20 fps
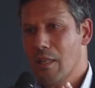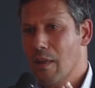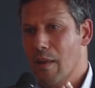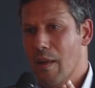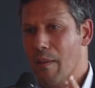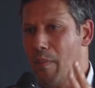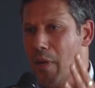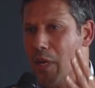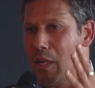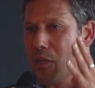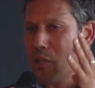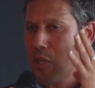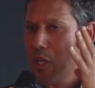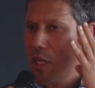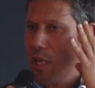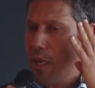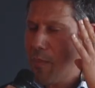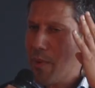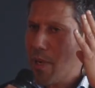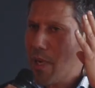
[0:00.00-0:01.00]
I mean,
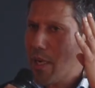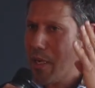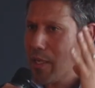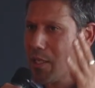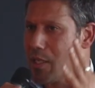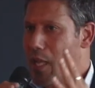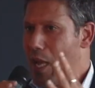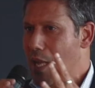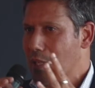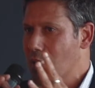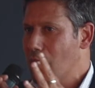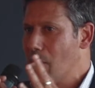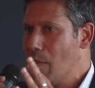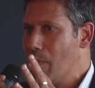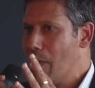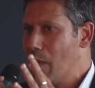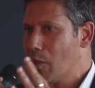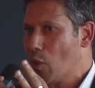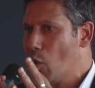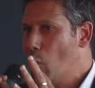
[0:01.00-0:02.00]
GDPR is not
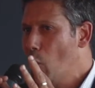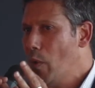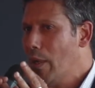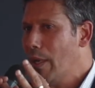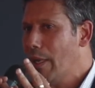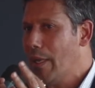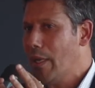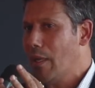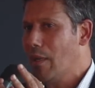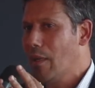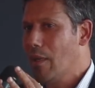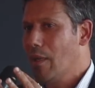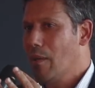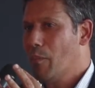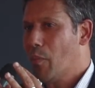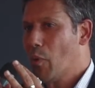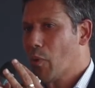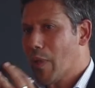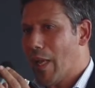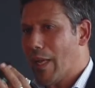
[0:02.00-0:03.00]
about only
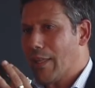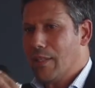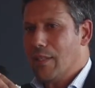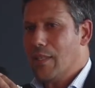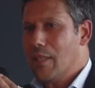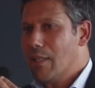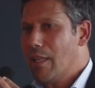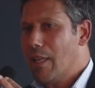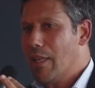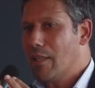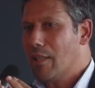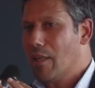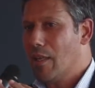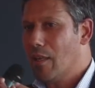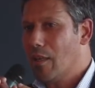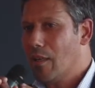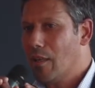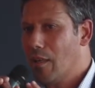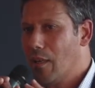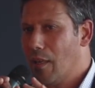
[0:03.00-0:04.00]
protecting the
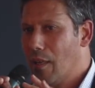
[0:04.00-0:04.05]
data.